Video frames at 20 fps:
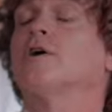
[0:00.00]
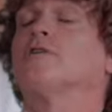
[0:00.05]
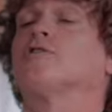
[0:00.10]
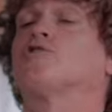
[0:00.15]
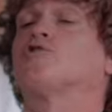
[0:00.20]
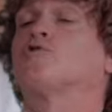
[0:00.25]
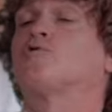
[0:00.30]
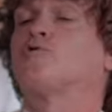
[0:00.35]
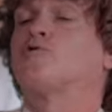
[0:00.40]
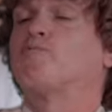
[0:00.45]

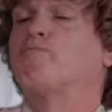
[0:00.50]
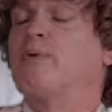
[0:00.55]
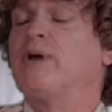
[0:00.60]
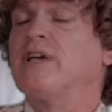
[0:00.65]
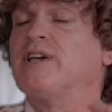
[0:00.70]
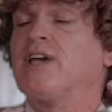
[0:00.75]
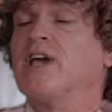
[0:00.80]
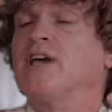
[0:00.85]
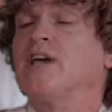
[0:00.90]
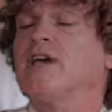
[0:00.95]

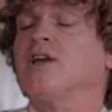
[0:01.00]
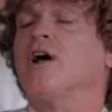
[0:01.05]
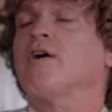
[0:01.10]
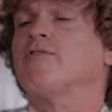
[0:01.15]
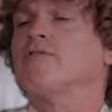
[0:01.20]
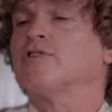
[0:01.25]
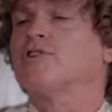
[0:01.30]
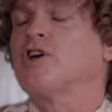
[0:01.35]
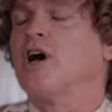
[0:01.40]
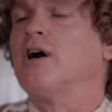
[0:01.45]
speaking in
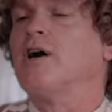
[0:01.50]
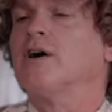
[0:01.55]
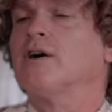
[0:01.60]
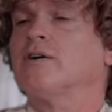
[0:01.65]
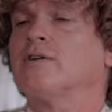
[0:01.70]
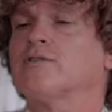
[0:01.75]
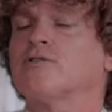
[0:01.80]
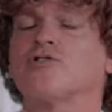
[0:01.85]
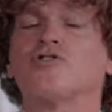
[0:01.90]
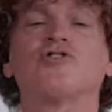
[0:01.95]
other
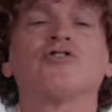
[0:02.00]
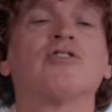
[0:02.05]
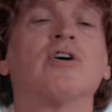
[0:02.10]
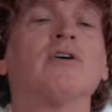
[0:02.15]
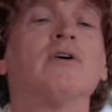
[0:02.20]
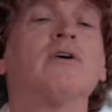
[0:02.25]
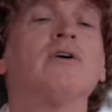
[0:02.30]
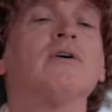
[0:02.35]
tongues,